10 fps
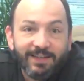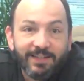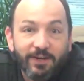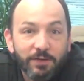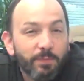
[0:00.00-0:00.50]

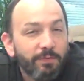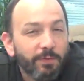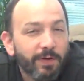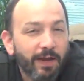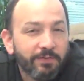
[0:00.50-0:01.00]
Scariest movie
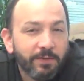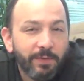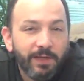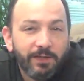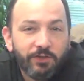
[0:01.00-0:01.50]
would have to
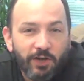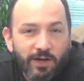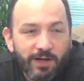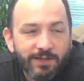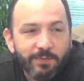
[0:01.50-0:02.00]
be
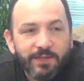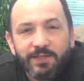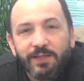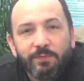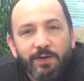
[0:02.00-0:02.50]
Jaws. Went to
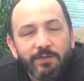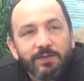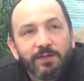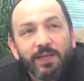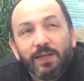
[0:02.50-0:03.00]
see it when I was a
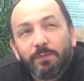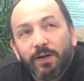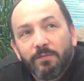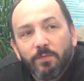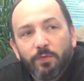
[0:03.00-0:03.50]
little kid,
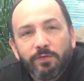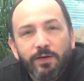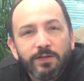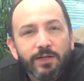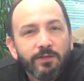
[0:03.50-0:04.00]
probably in fourth
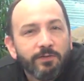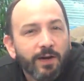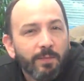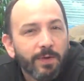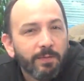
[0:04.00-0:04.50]
grade. Scared the
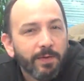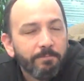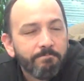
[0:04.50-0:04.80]
crap out of me.